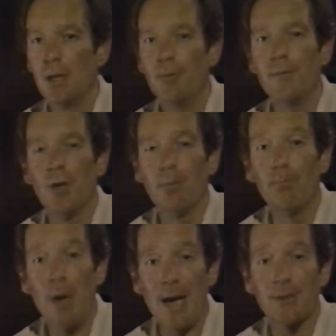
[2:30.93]
We've gone
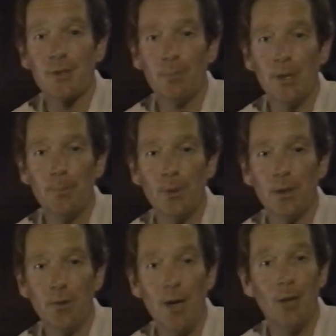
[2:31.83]
back to people
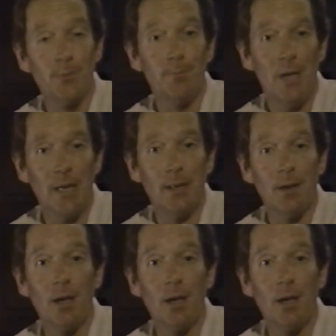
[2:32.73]
who helped me